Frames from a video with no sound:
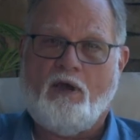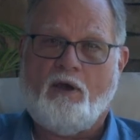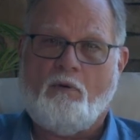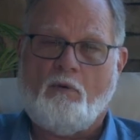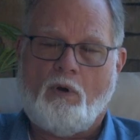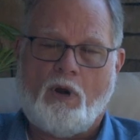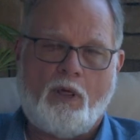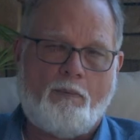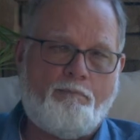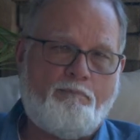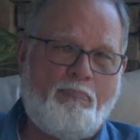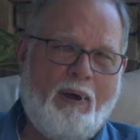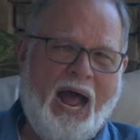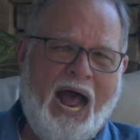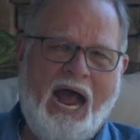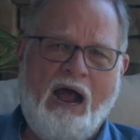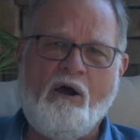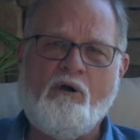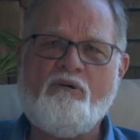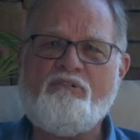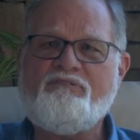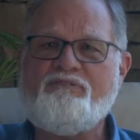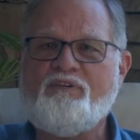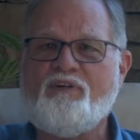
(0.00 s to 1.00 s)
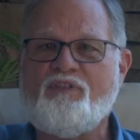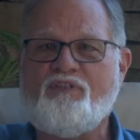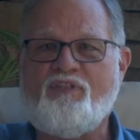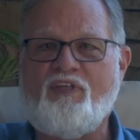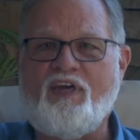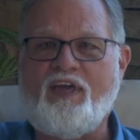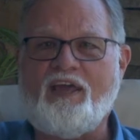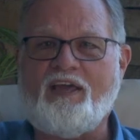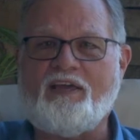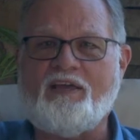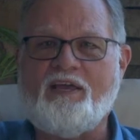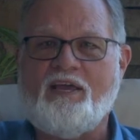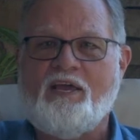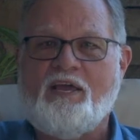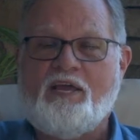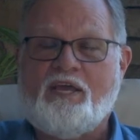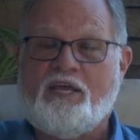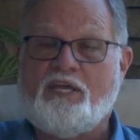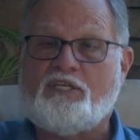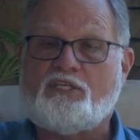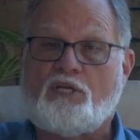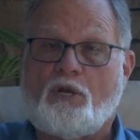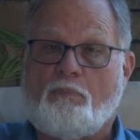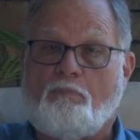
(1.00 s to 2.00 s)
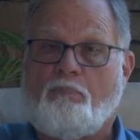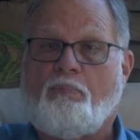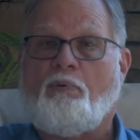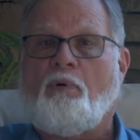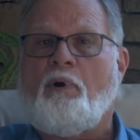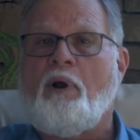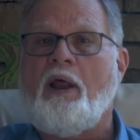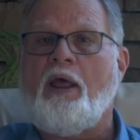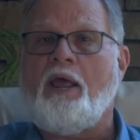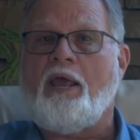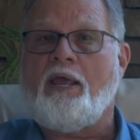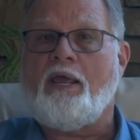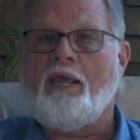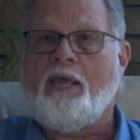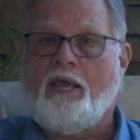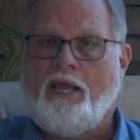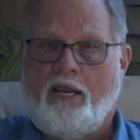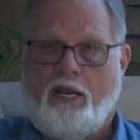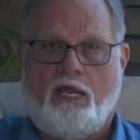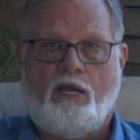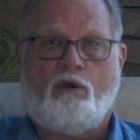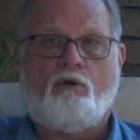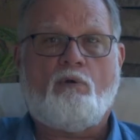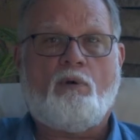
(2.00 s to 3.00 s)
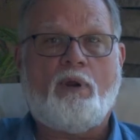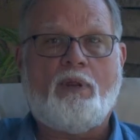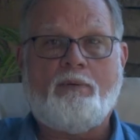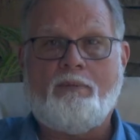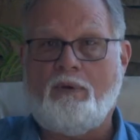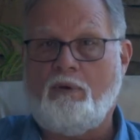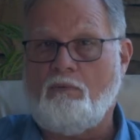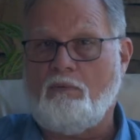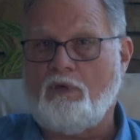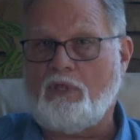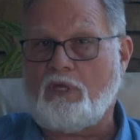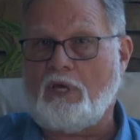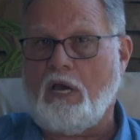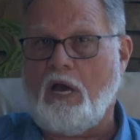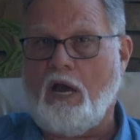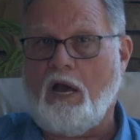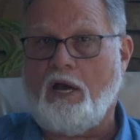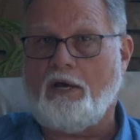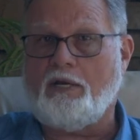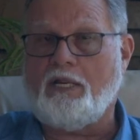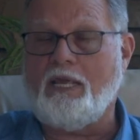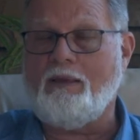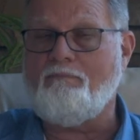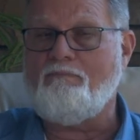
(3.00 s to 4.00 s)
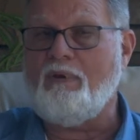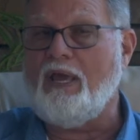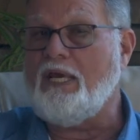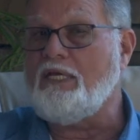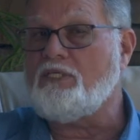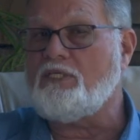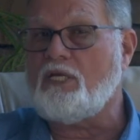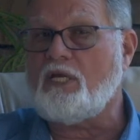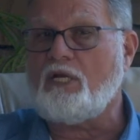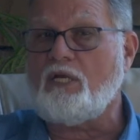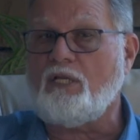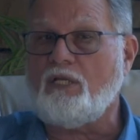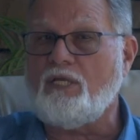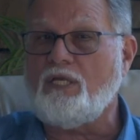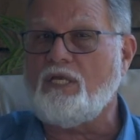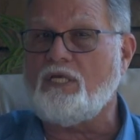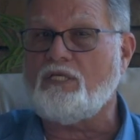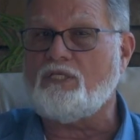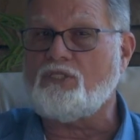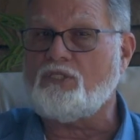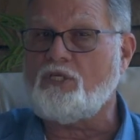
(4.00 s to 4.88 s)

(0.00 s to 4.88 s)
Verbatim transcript: What a powerful thing is to pray in agreement with God. He basically is